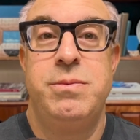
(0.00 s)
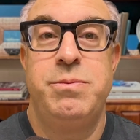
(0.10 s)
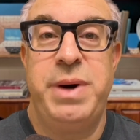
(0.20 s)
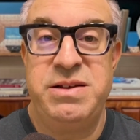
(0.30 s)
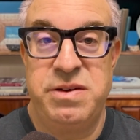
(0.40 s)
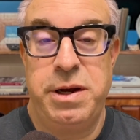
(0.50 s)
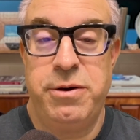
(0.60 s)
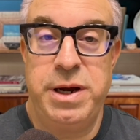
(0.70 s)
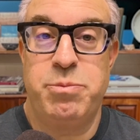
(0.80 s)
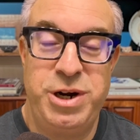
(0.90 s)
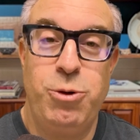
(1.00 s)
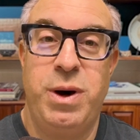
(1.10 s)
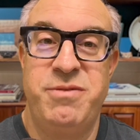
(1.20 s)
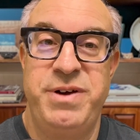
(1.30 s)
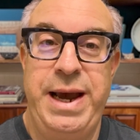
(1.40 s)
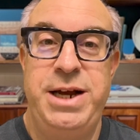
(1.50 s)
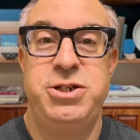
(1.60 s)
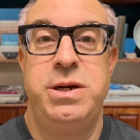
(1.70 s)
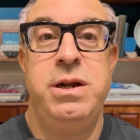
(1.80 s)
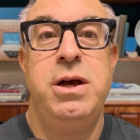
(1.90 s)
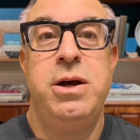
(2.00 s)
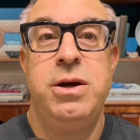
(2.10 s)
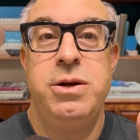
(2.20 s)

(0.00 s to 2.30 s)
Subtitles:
by securing a pre-qualification,